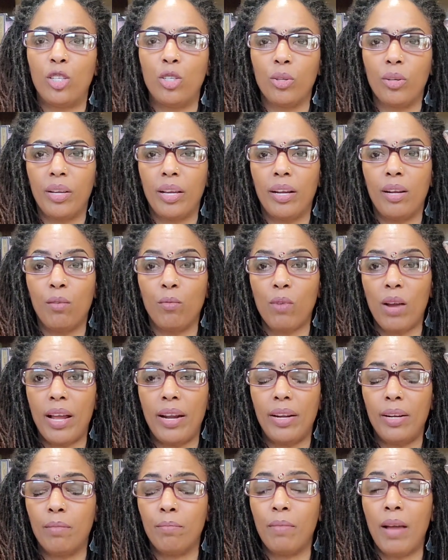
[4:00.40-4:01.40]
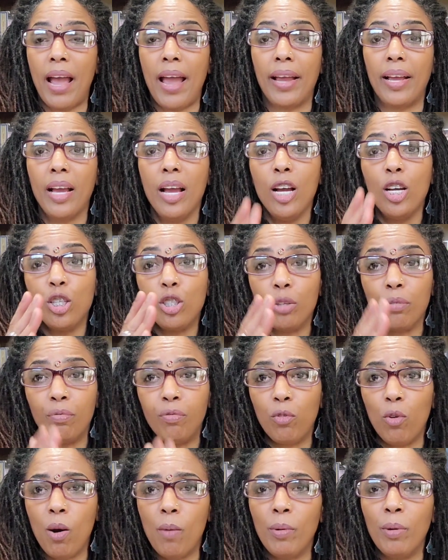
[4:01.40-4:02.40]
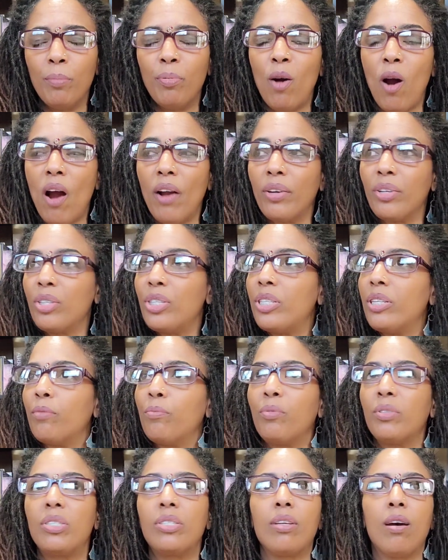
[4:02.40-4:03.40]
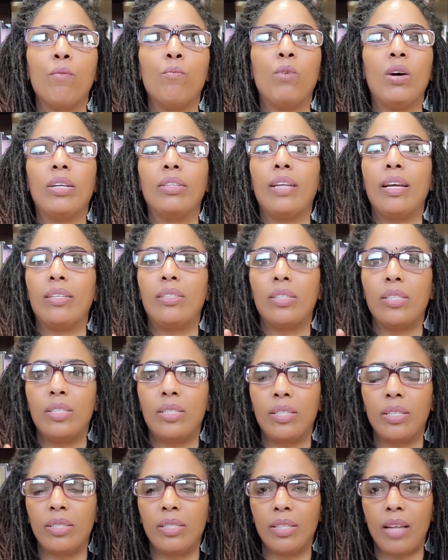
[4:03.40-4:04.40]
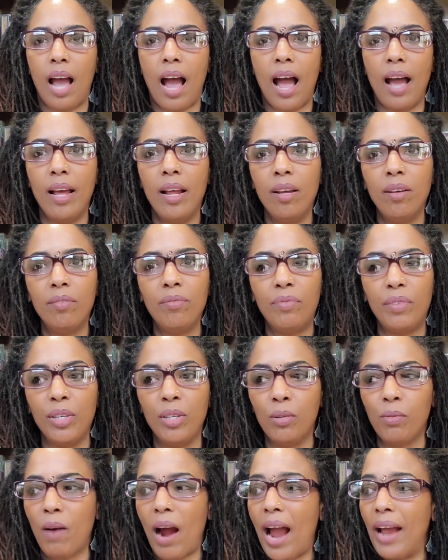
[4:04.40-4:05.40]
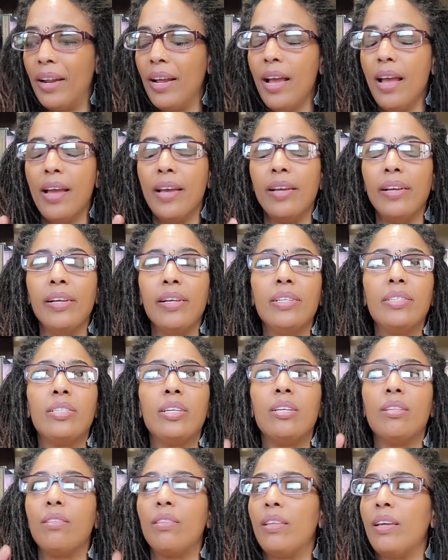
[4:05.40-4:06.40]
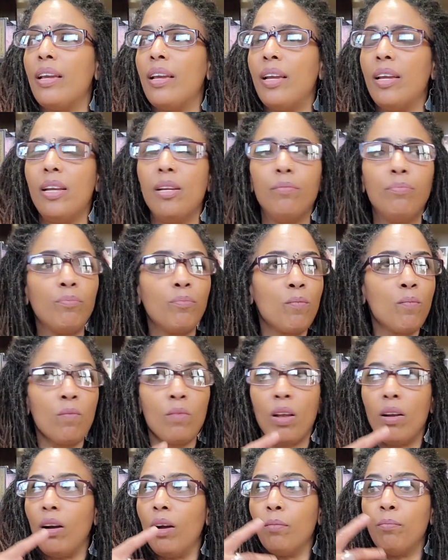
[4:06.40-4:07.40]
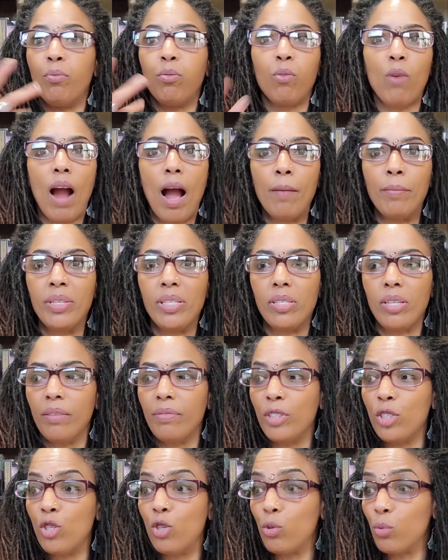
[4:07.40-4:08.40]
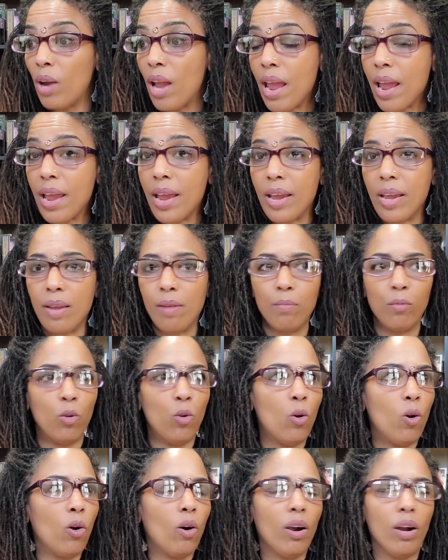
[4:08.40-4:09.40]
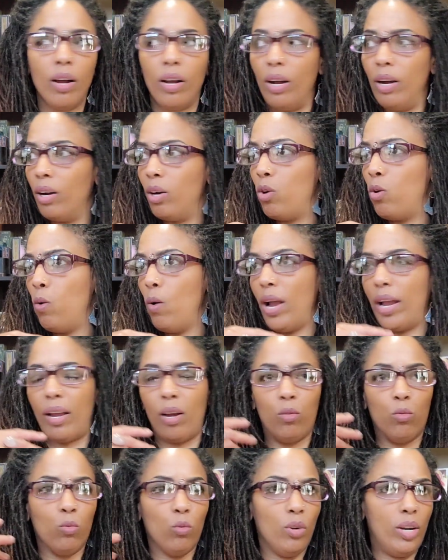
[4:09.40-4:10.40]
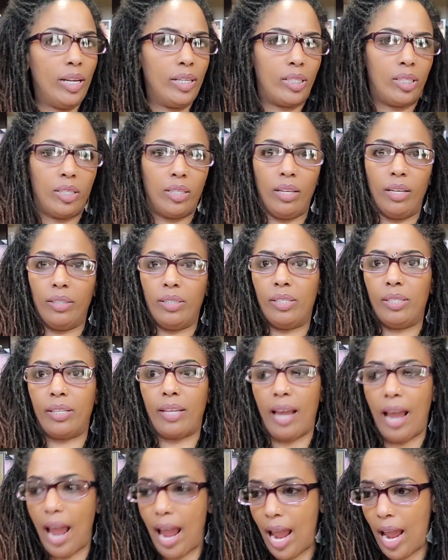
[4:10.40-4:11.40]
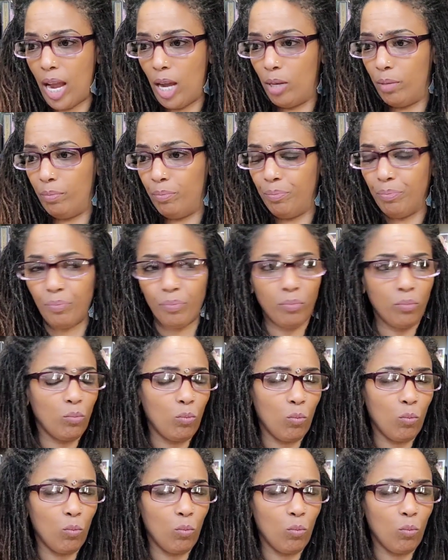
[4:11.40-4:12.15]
that you're getting ready to make to form a partnership with someone that just does not feel right? Is it the a uh, promise of a dream or a quick rich a scam